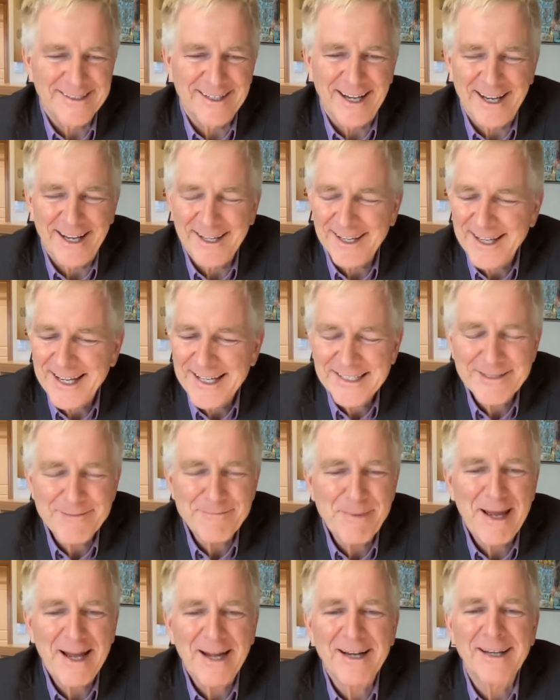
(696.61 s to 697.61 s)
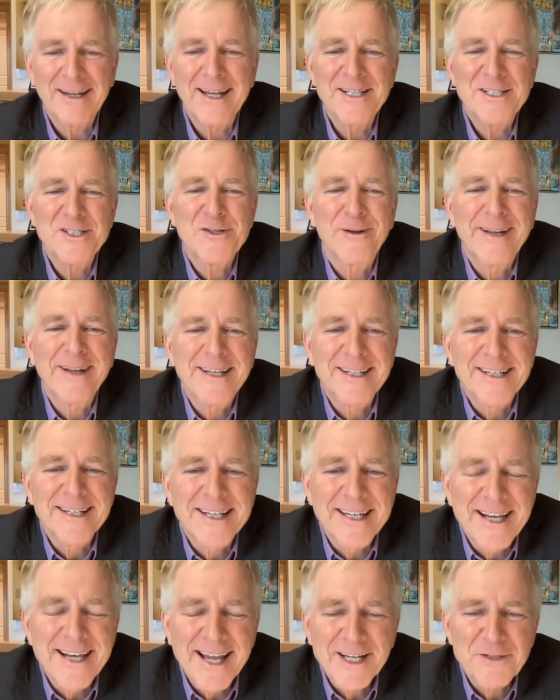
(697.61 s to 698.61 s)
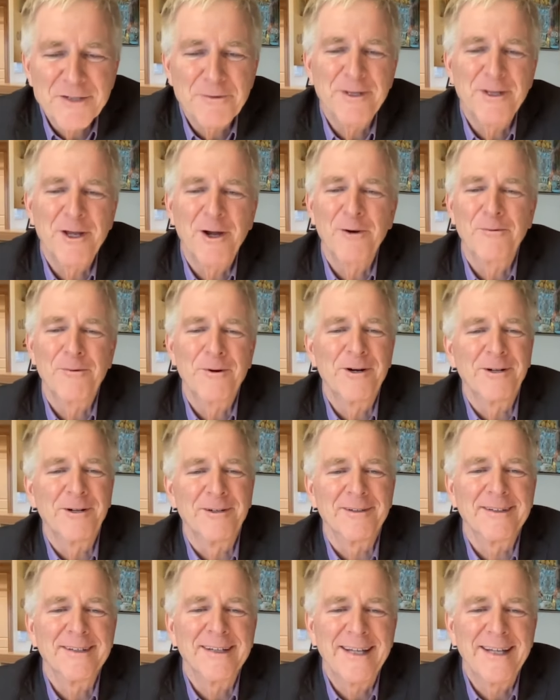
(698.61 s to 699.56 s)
I like to pack light so I can connect with our world.